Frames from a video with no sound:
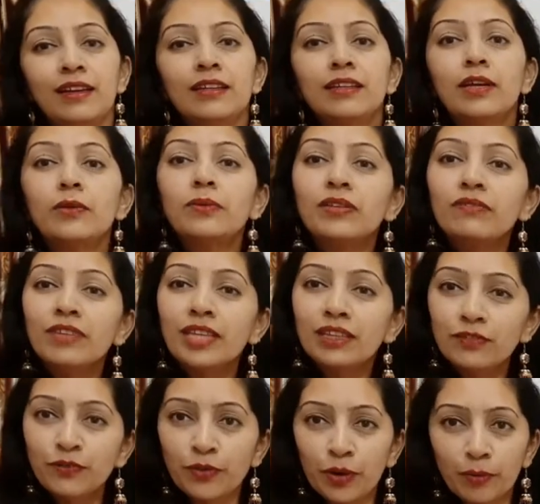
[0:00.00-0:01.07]
Now when we are
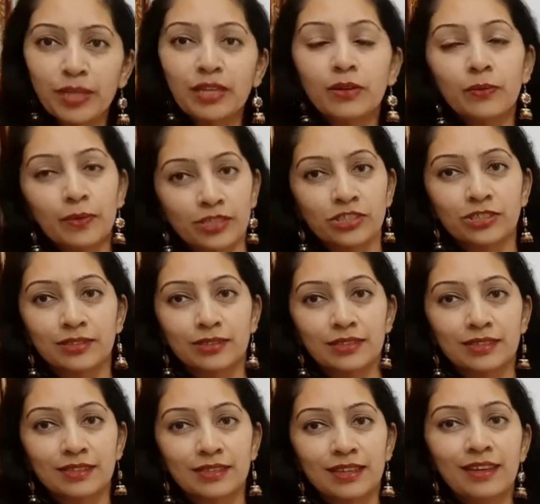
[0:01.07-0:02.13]
forming
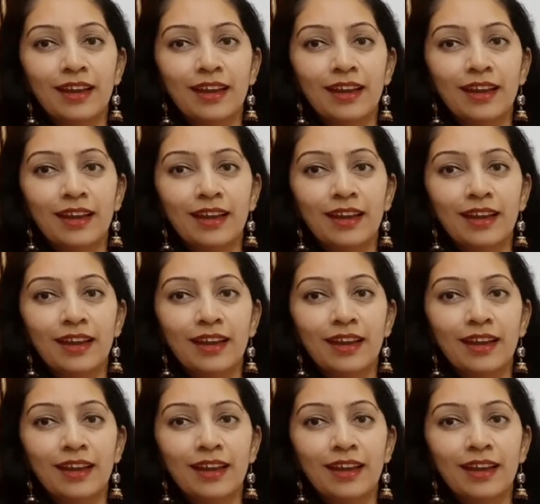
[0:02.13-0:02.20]
questions,